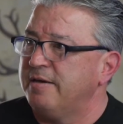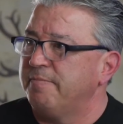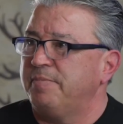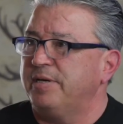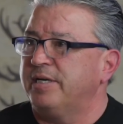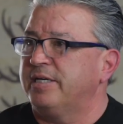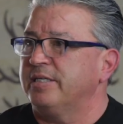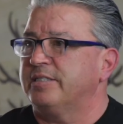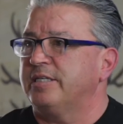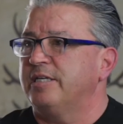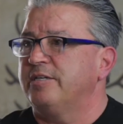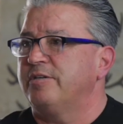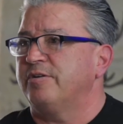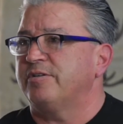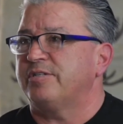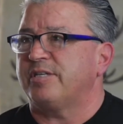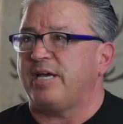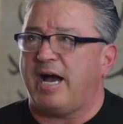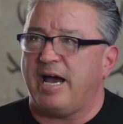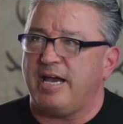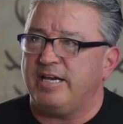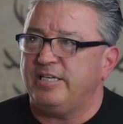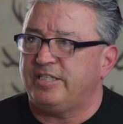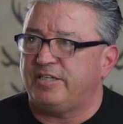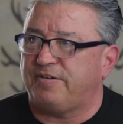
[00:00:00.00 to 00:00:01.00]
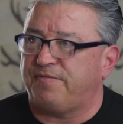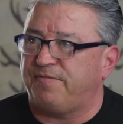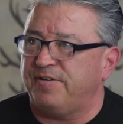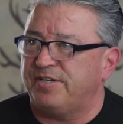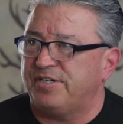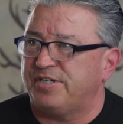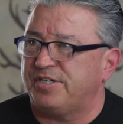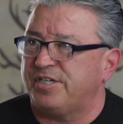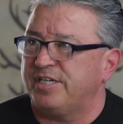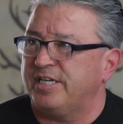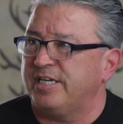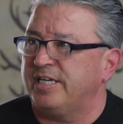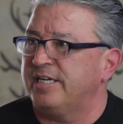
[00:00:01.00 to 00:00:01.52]
because then there's ice
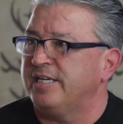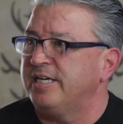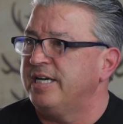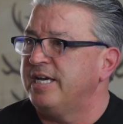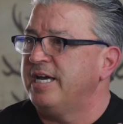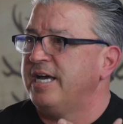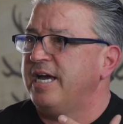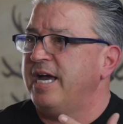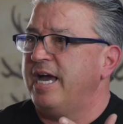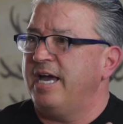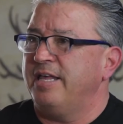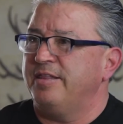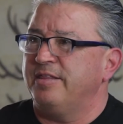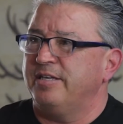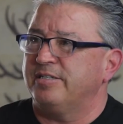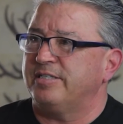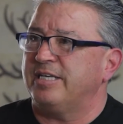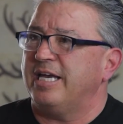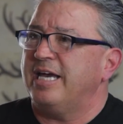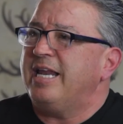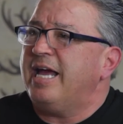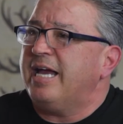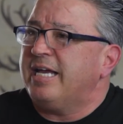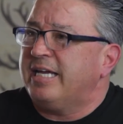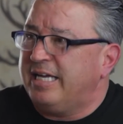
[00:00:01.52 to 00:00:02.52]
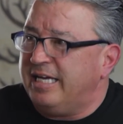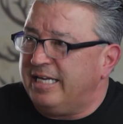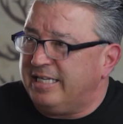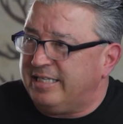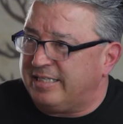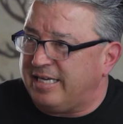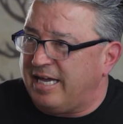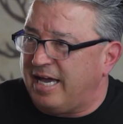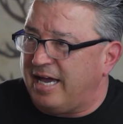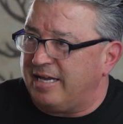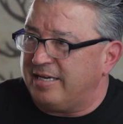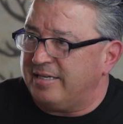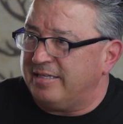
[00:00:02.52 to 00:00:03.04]
fishing and I get
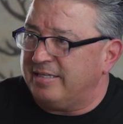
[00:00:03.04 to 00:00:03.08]
that.